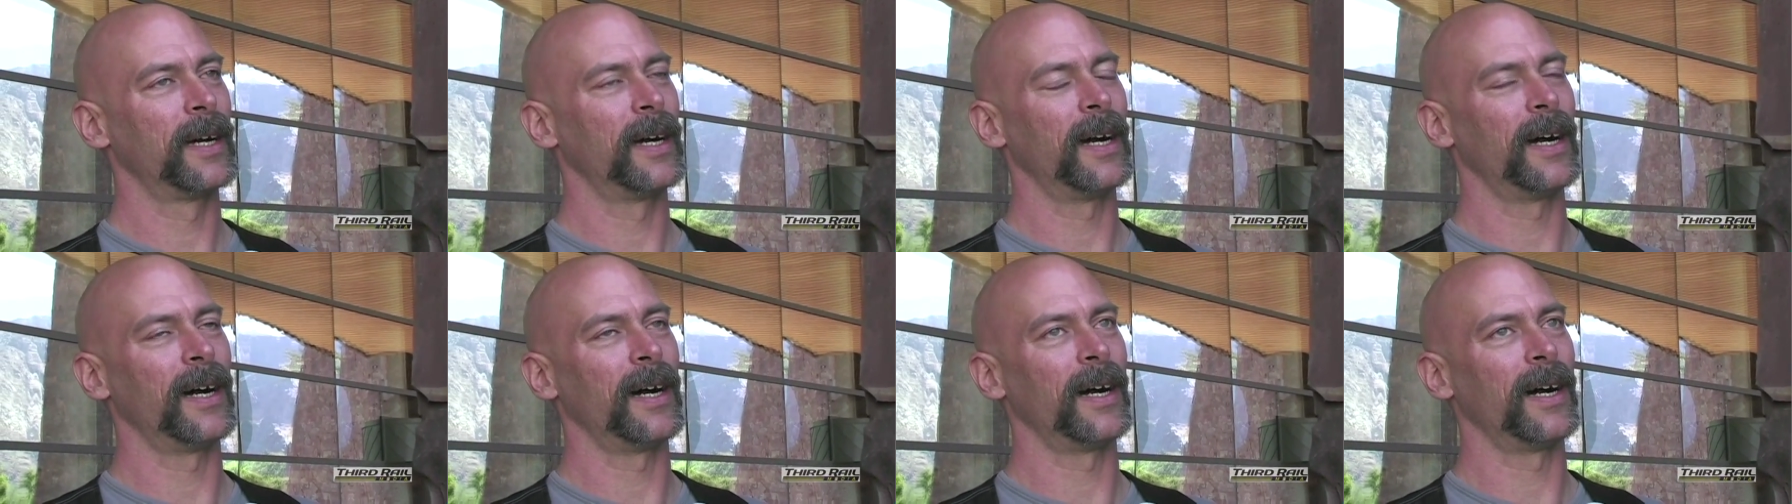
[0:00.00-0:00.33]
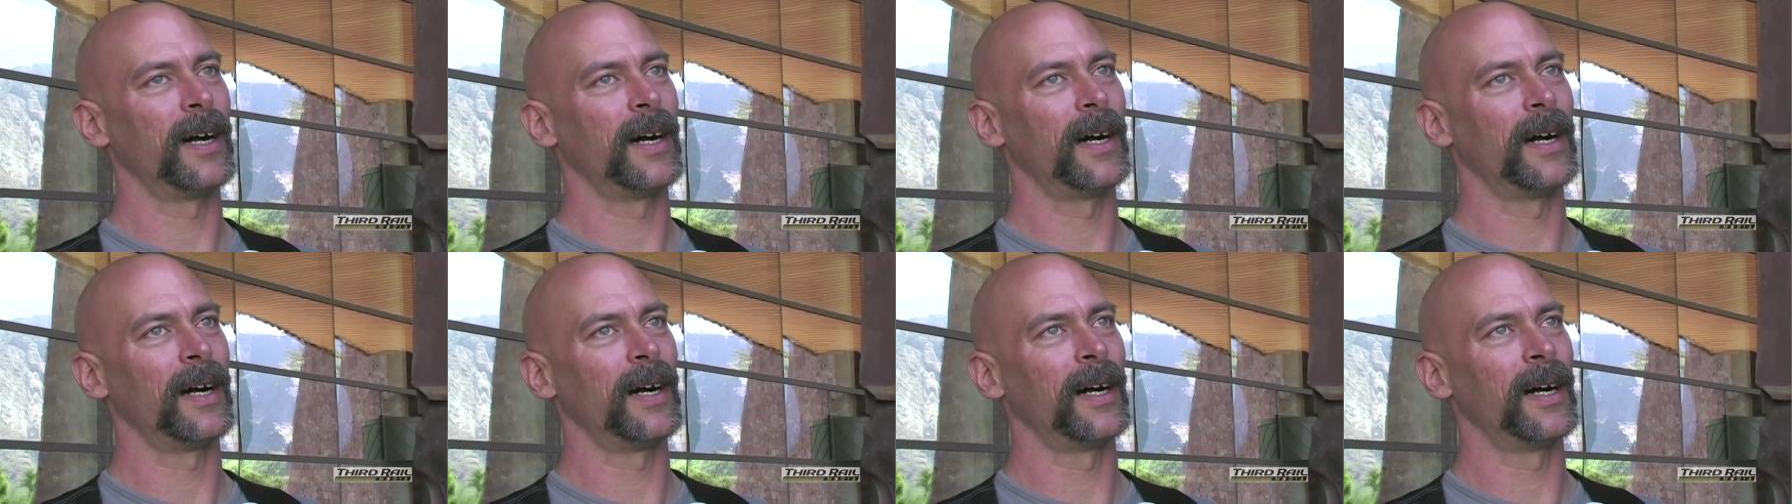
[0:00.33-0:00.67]

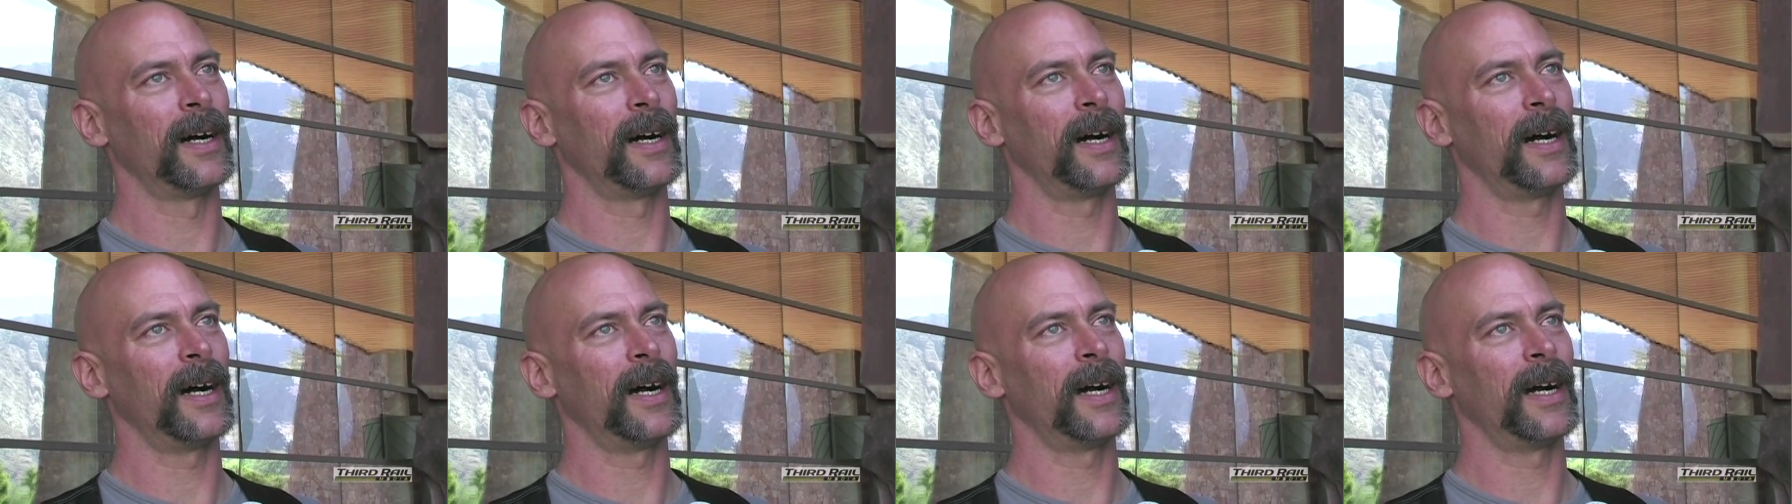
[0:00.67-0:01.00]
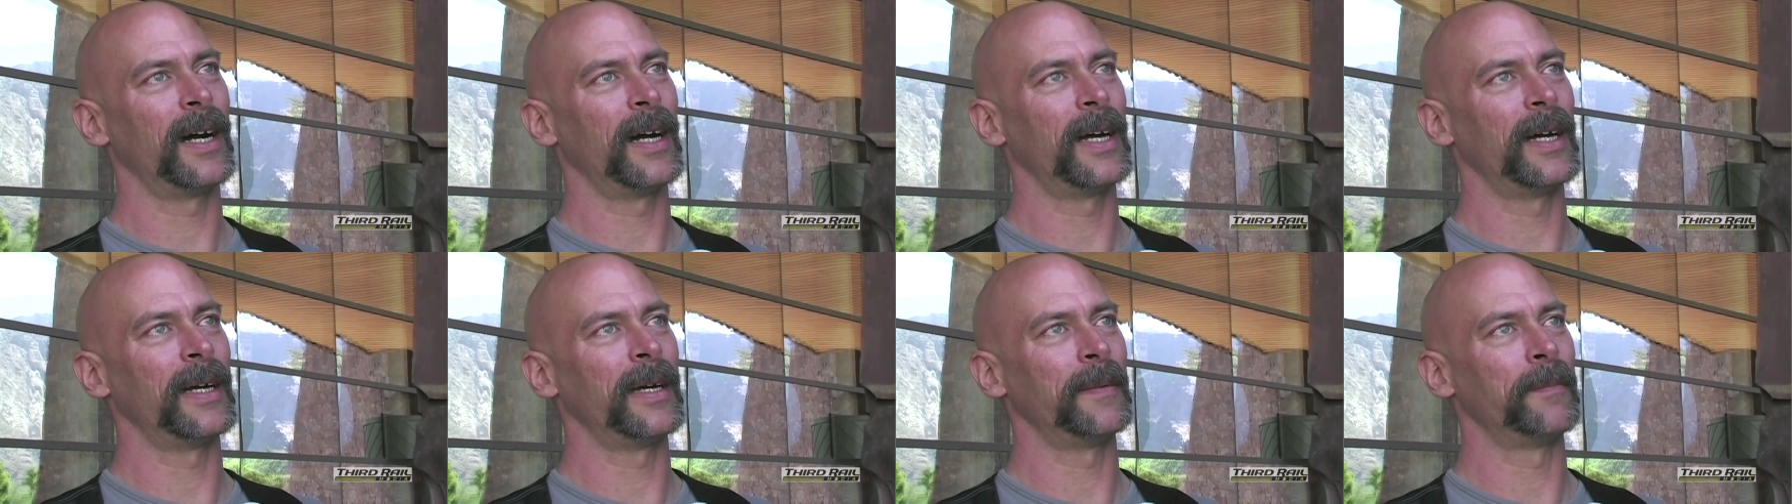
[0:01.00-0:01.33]
Uh,
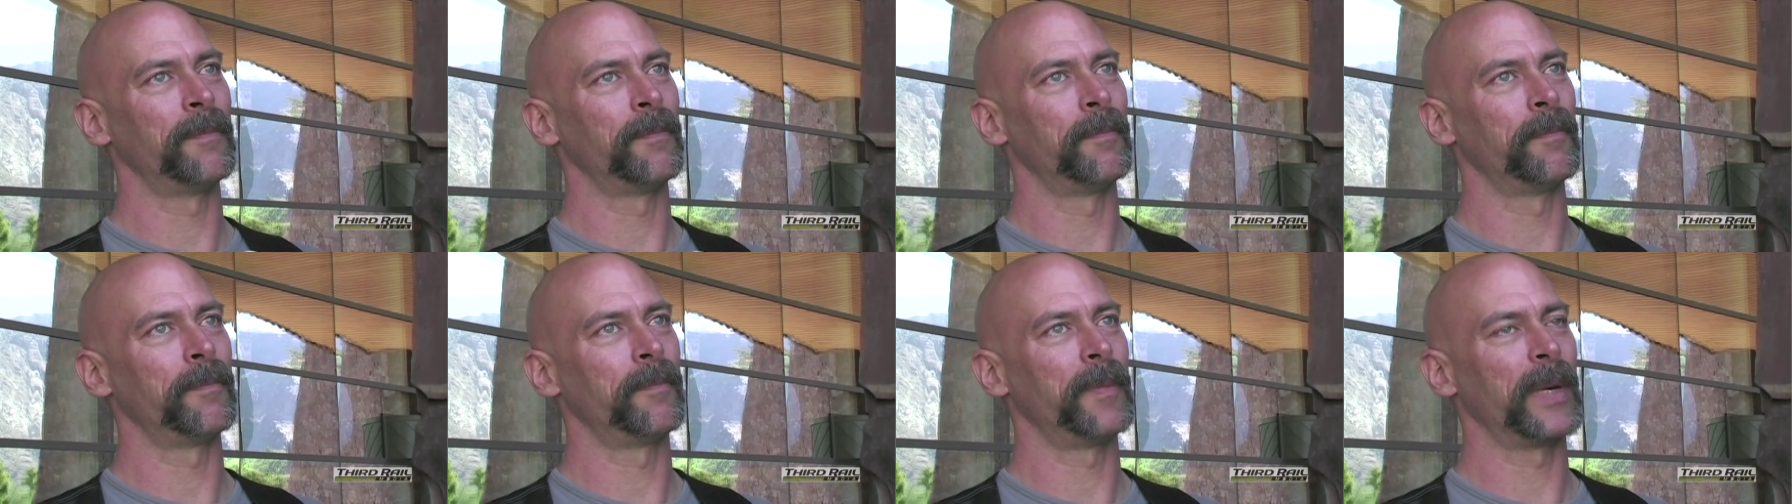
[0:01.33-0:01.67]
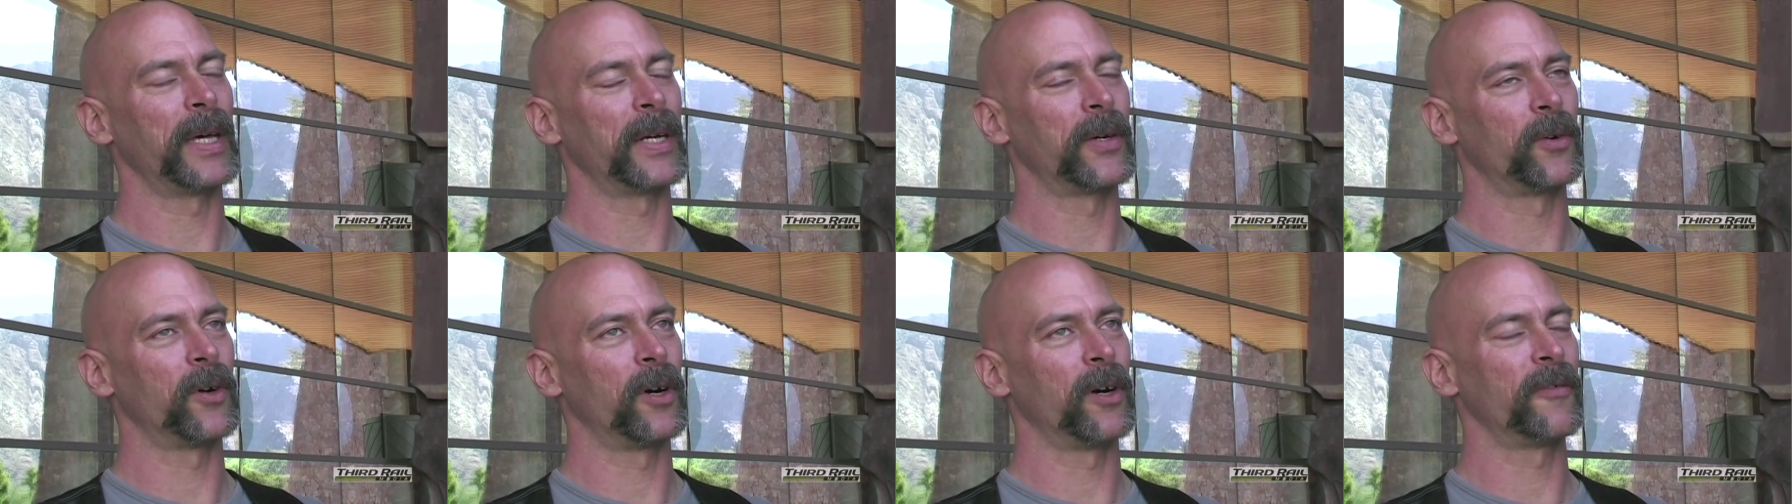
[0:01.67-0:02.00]
I'm better